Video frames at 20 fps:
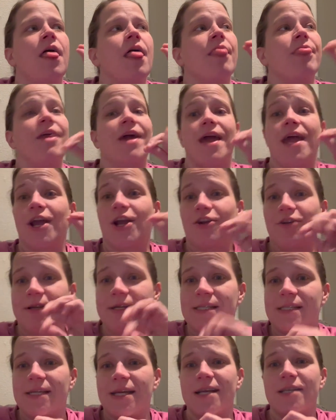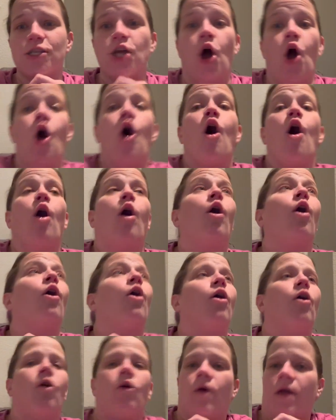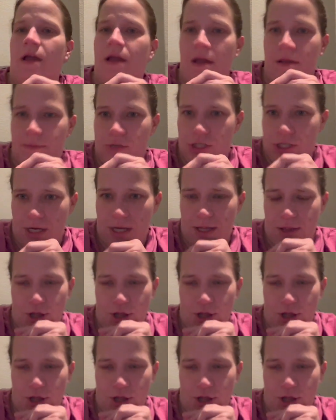The hickory sticks, OMG,